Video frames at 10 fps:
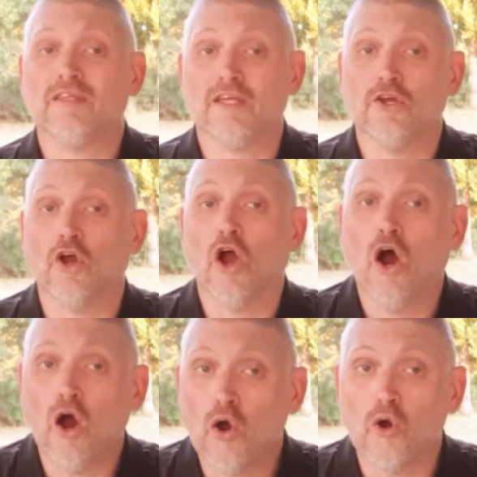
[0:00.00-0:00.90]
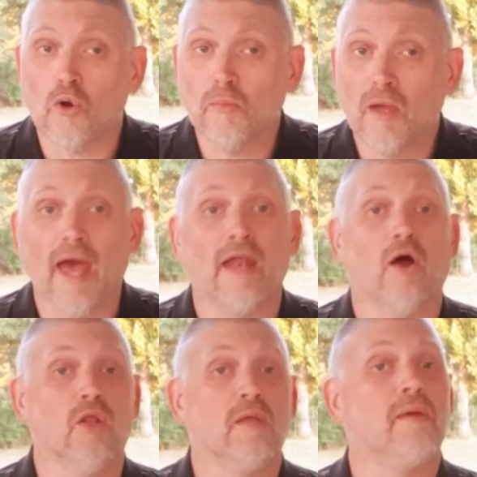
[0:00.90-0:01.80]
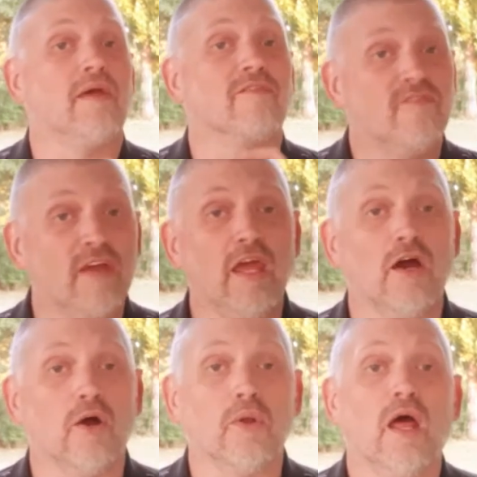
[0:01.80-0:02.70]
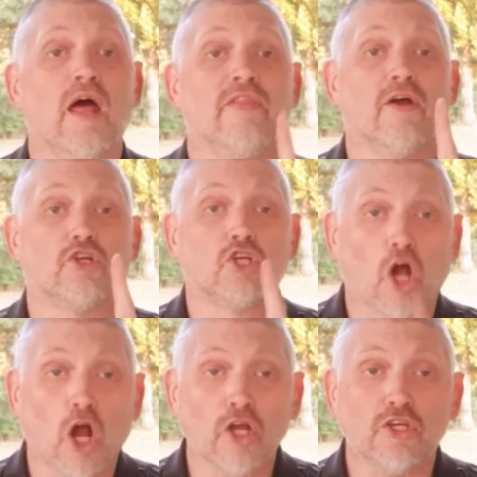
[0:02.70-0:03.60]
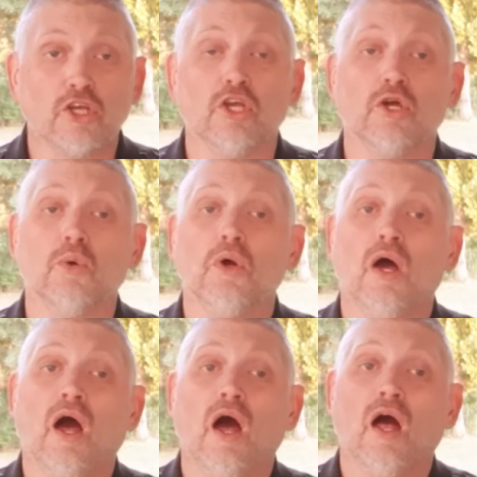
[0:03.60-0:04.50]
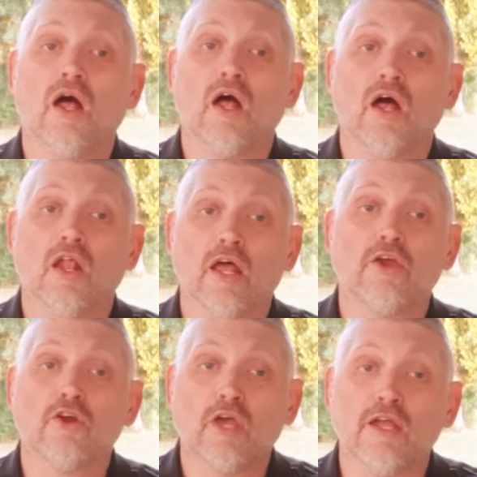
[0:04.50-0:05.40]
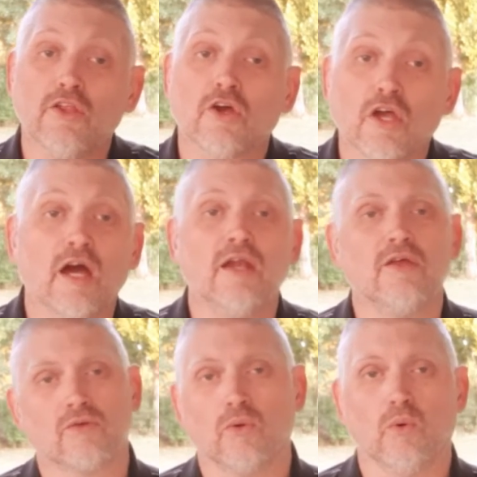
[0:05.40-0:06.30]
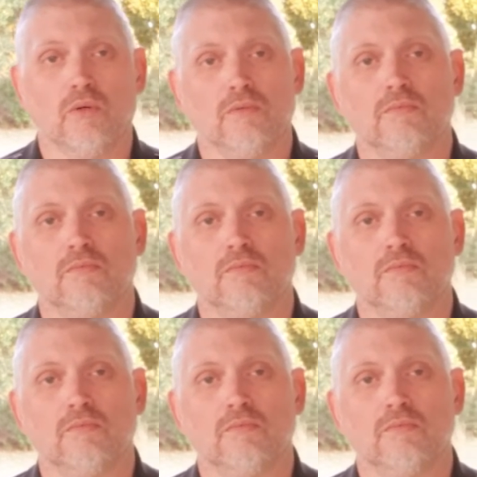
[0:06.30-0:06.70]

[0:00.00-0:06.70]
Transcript: it's in your home and only being videoed, they're charging you like your kid took a gun to school.